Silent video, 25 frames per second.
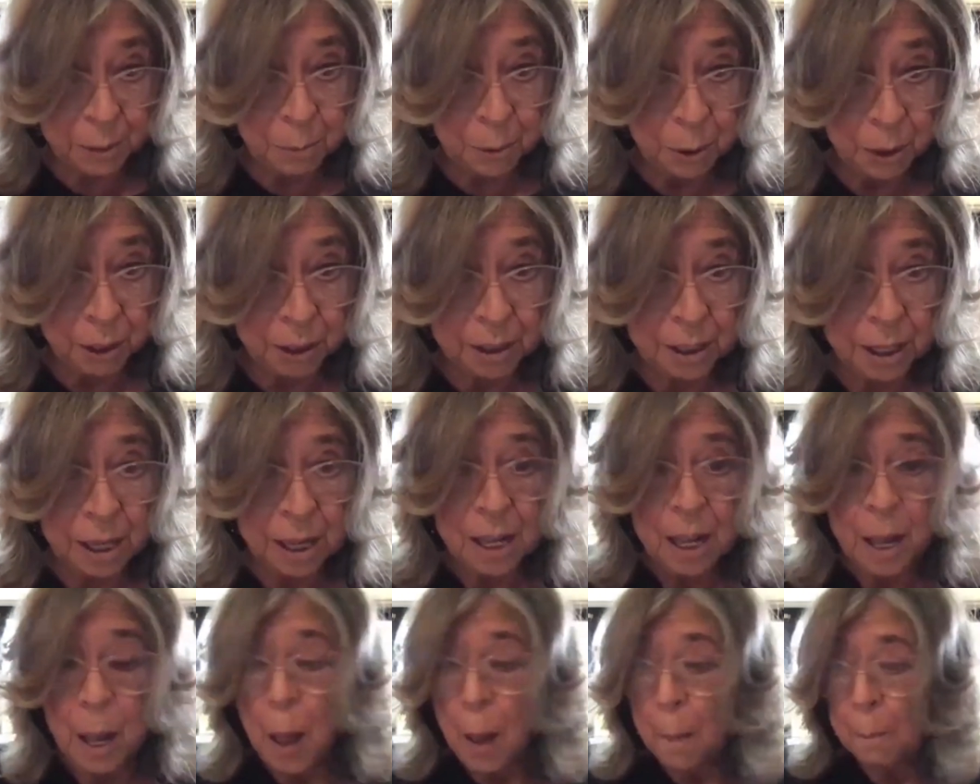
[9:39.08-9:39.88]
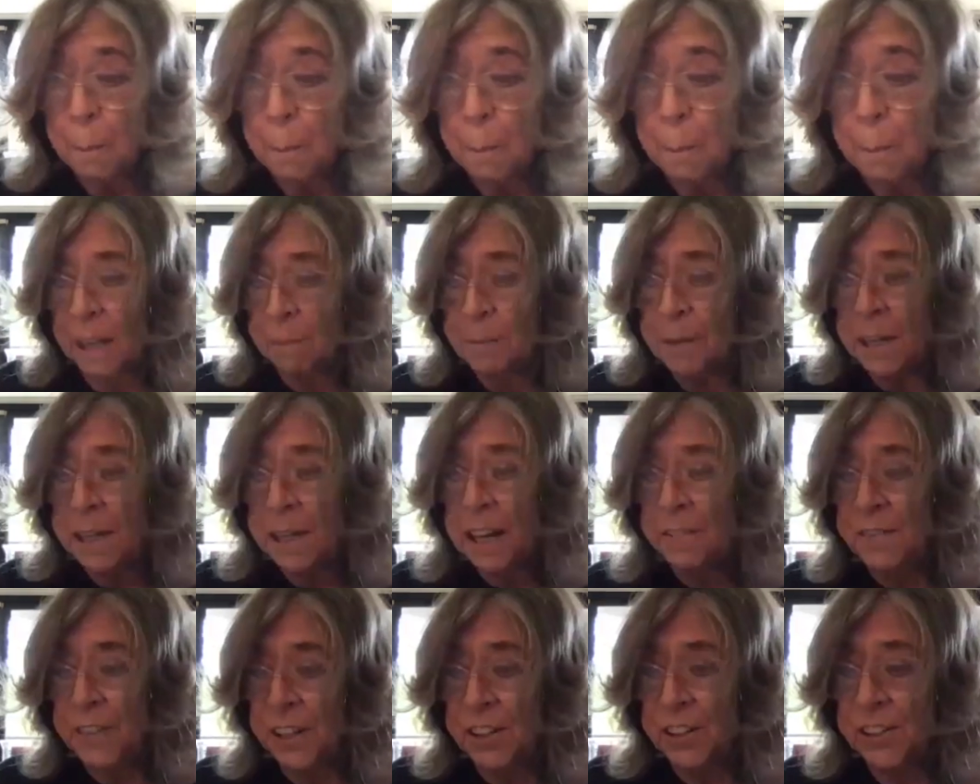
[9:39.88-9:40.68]
book. But let me
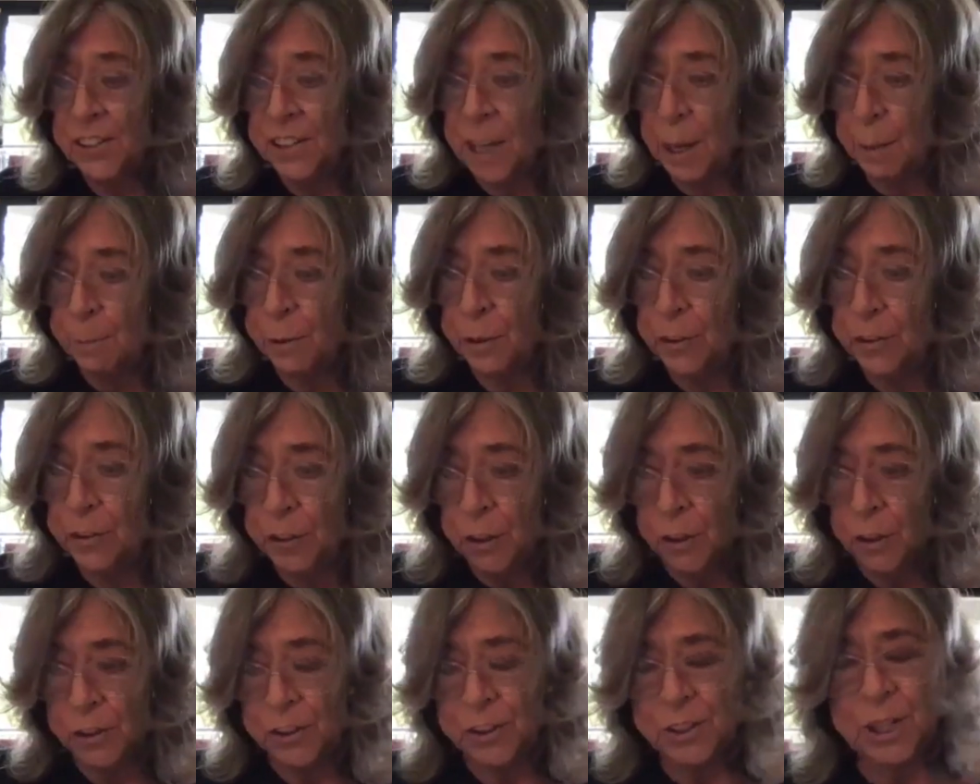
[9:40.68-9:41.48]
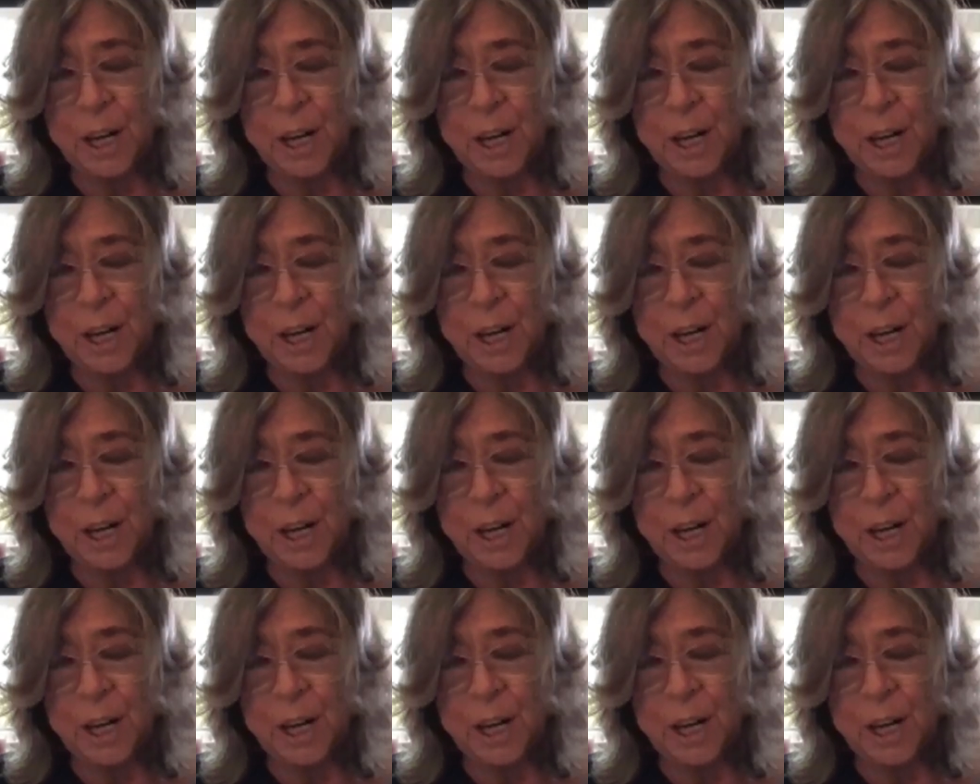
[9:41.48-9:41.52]
give these tips first.